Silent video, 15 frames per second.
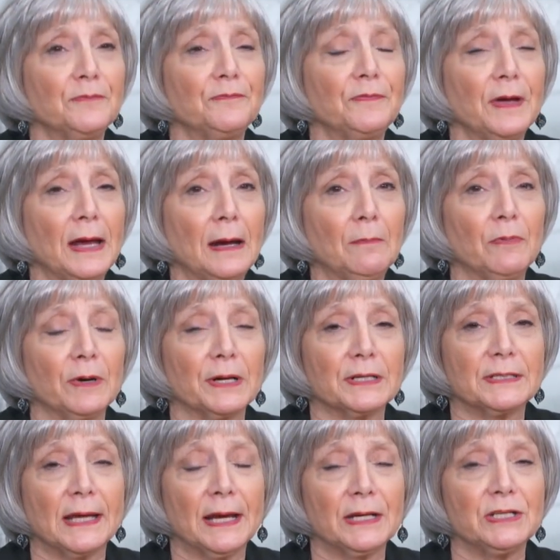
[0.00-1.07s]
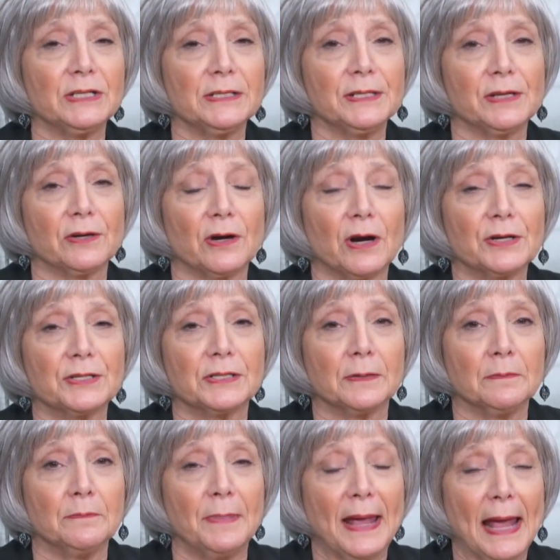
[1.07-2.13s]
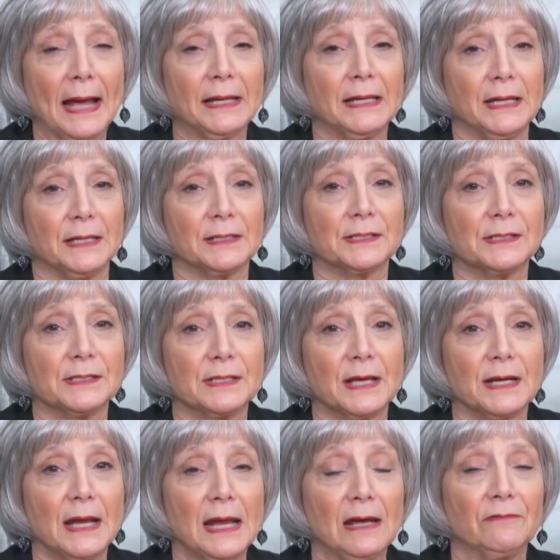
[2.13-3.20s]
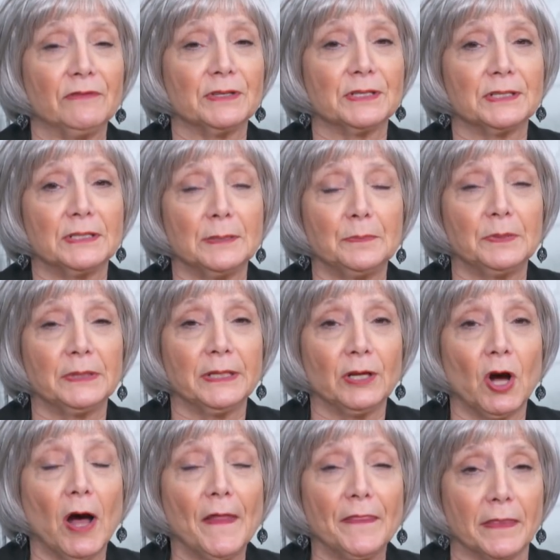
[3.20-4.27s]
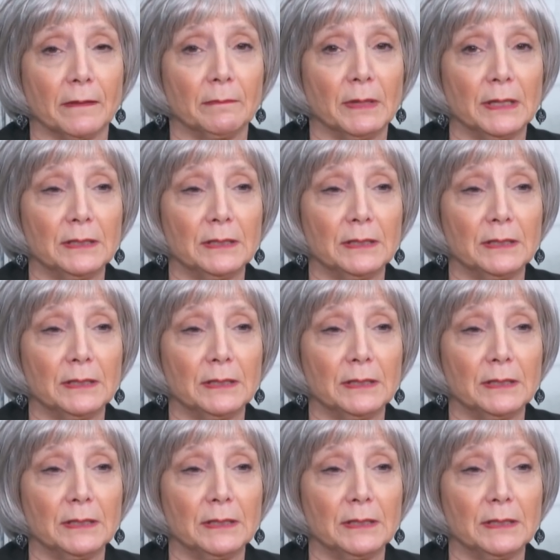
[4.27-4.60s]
fabrics. Actually, there are some backings that have the stippling on them,